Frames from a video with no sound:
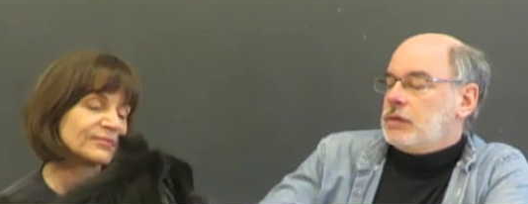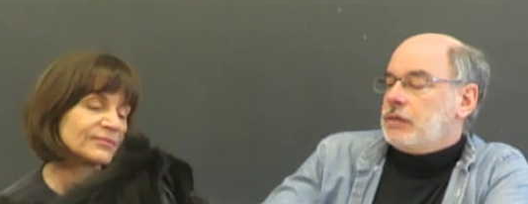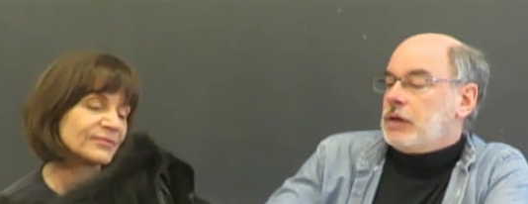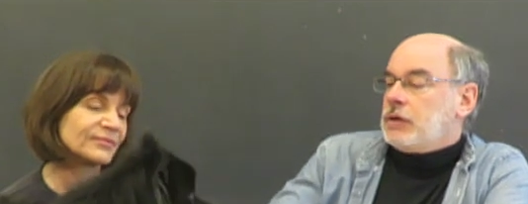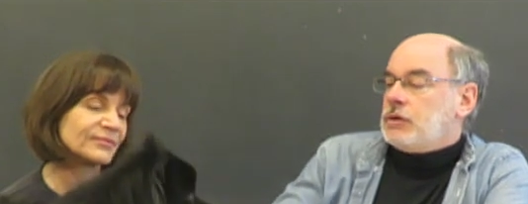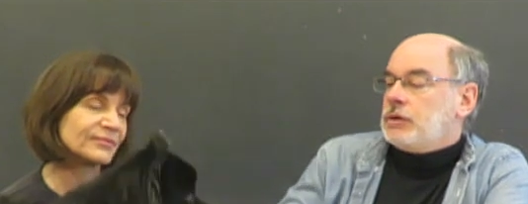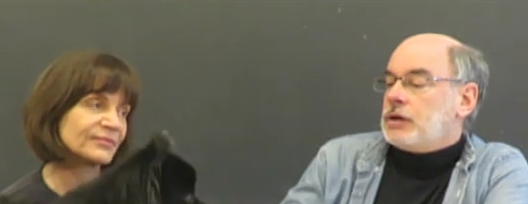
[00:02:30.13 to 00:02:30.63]

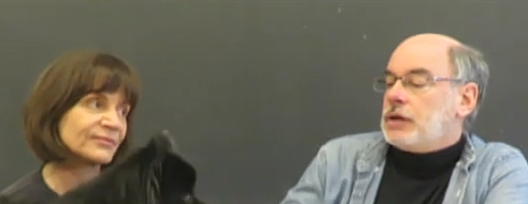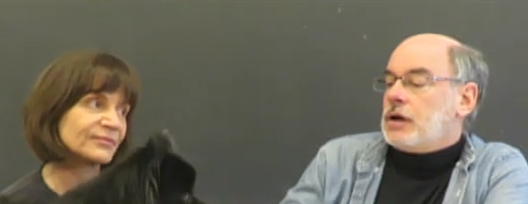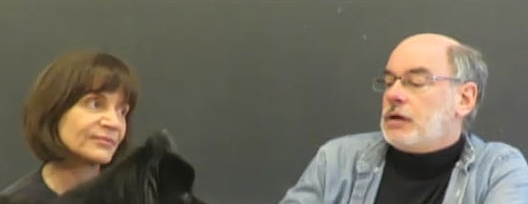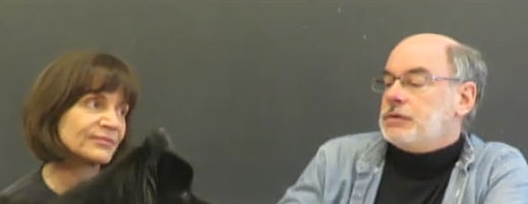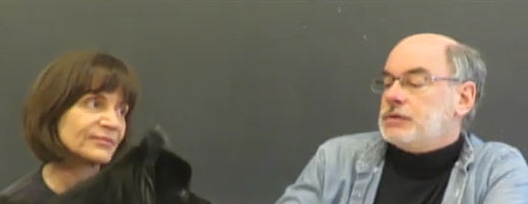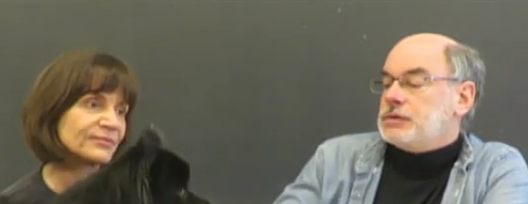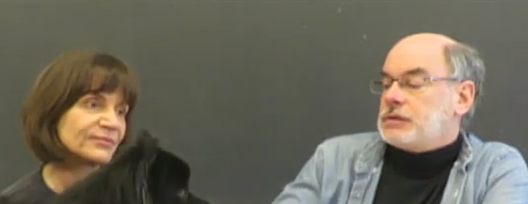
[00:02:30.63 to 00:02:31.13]
Speaker 1: that you can
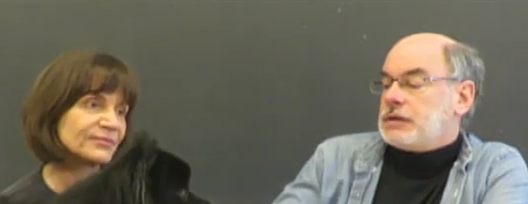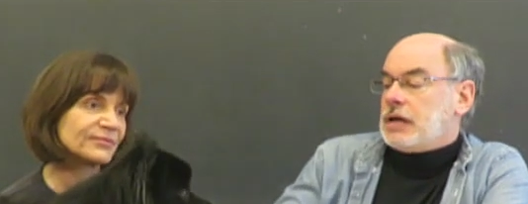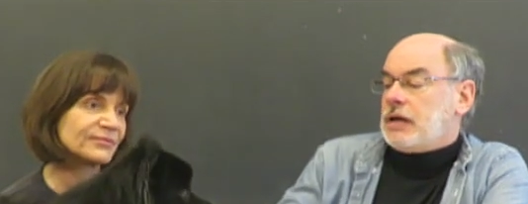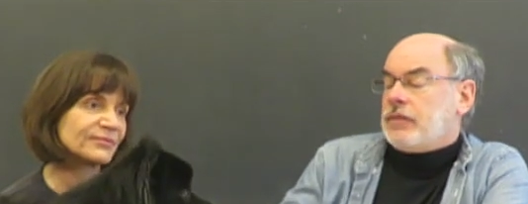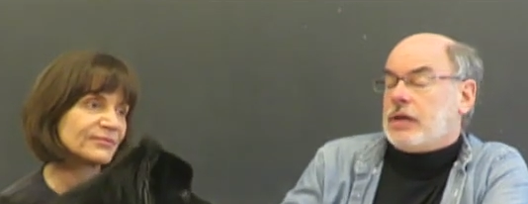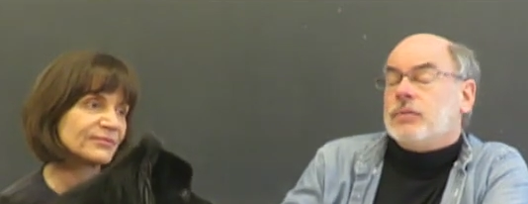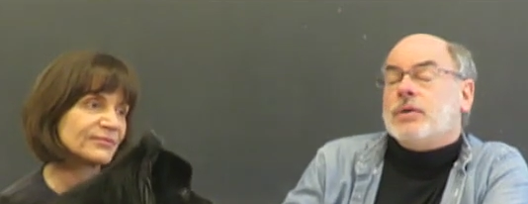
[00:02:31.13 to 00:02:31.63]

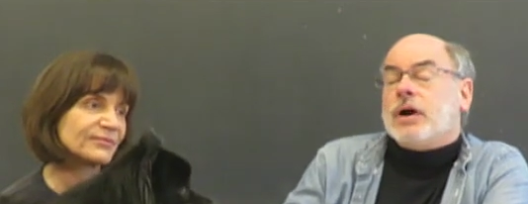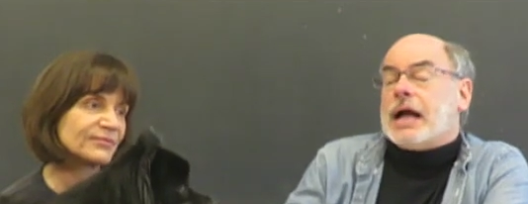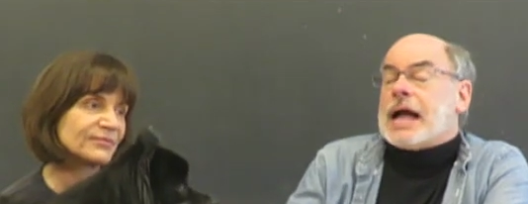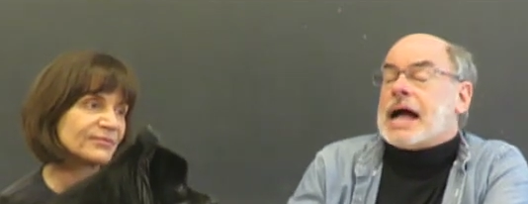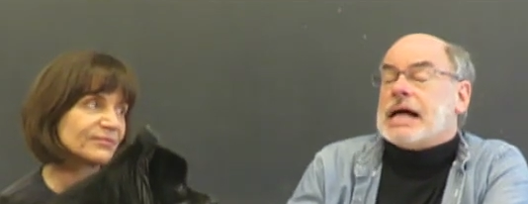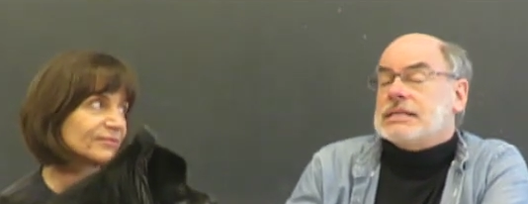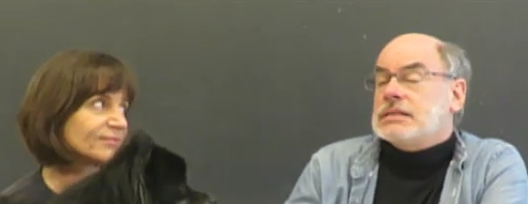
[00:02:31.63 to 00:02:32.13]
understand that we're
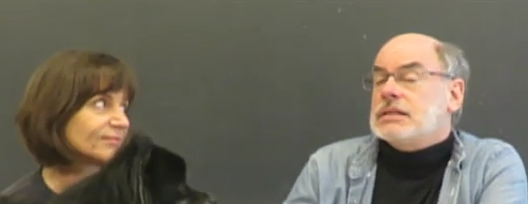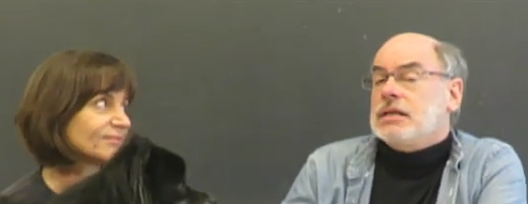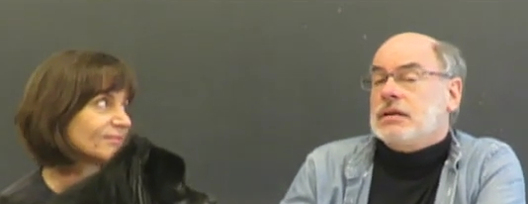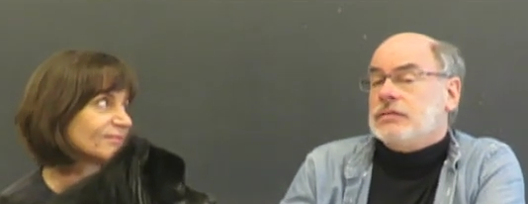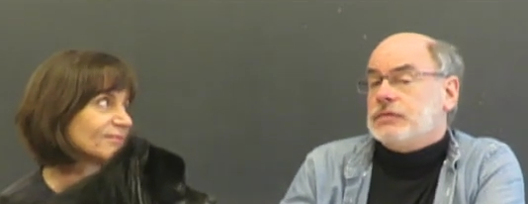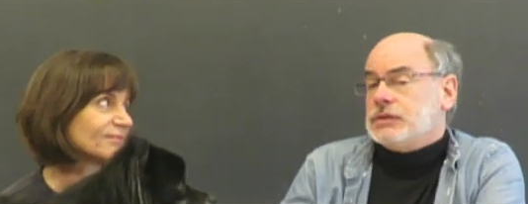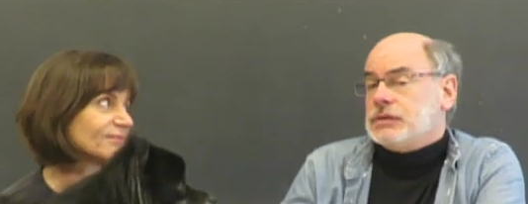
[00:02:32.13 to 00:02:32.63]

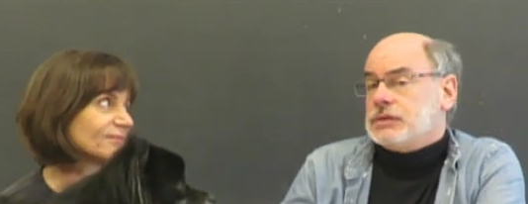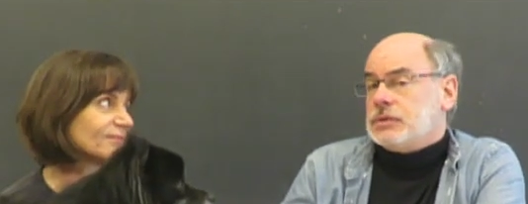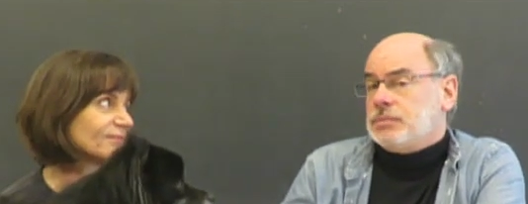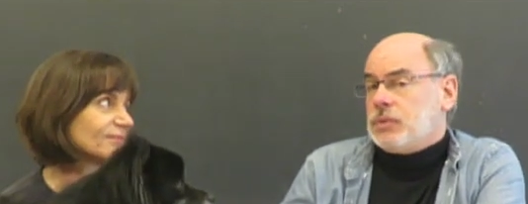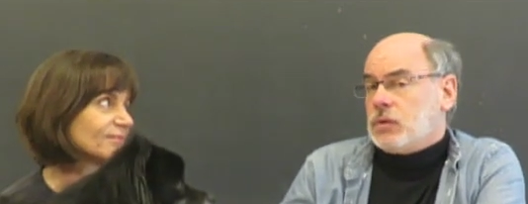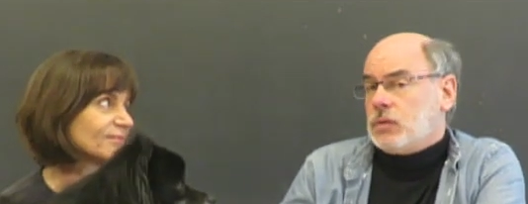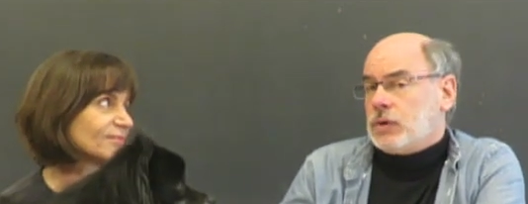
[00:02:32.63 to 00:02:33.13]
asking for
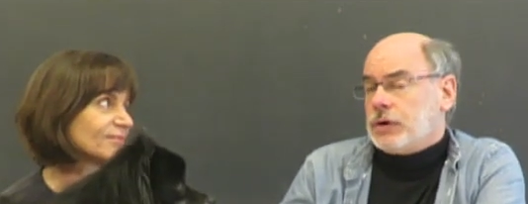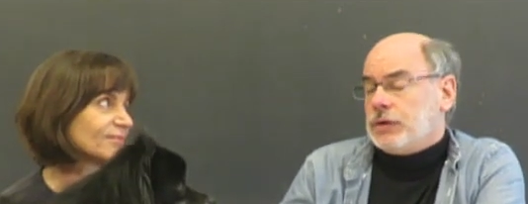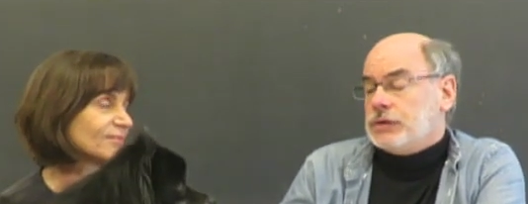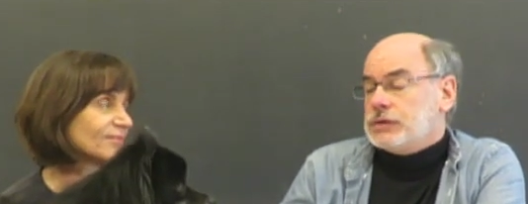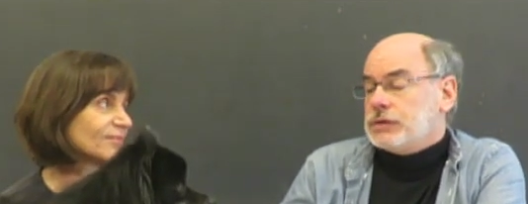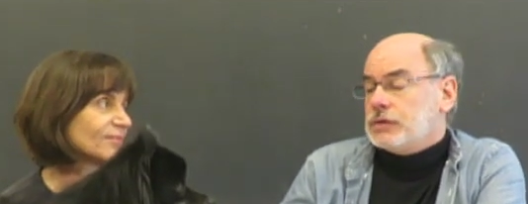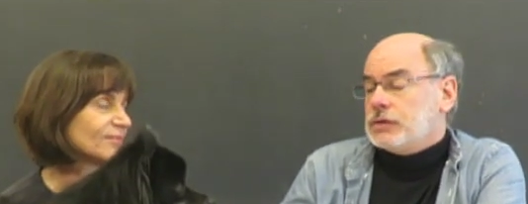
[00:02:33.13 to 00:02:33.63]
support